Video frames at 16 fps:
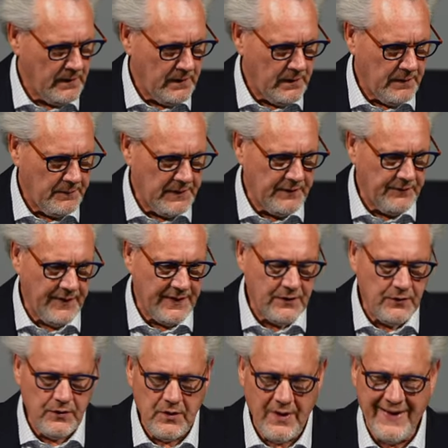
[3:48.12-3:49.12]
mean, where do
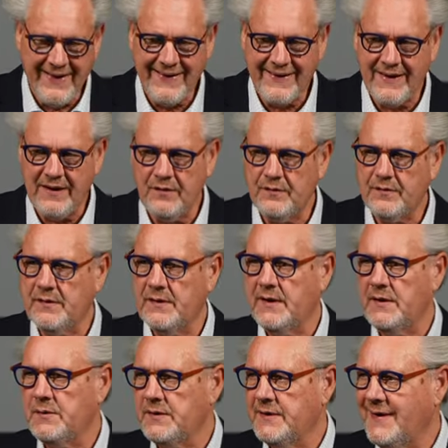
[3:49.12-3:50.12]
you encounter
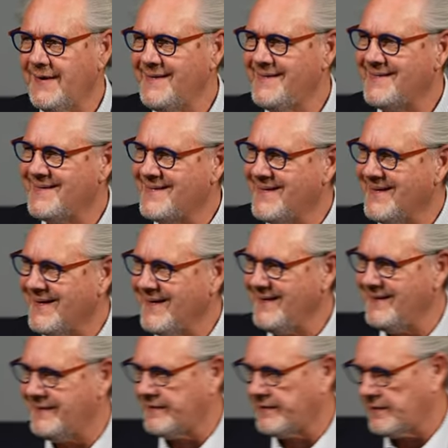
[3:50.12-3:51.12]
nowadays
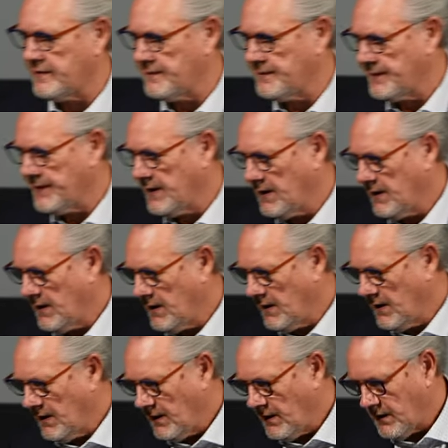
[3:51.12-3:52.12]
grace?
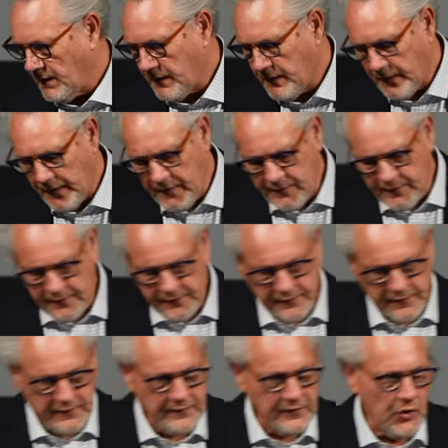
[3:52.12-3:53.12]
Grace is
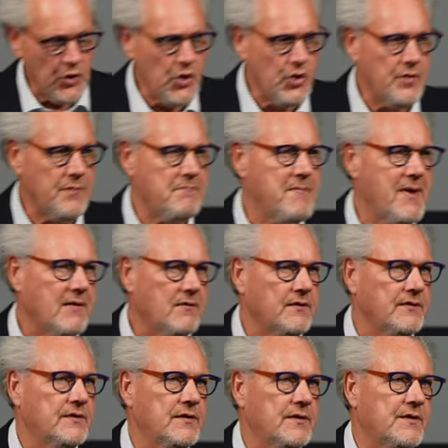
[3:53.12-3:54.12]
this
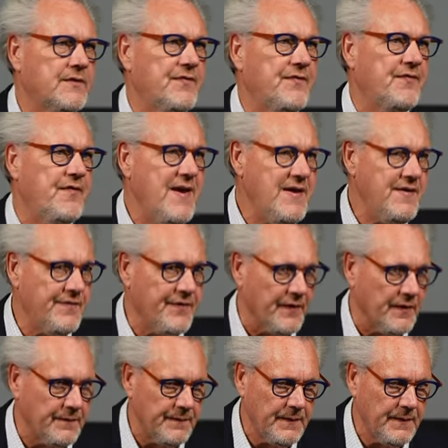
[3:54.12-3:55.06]
unmerited favor.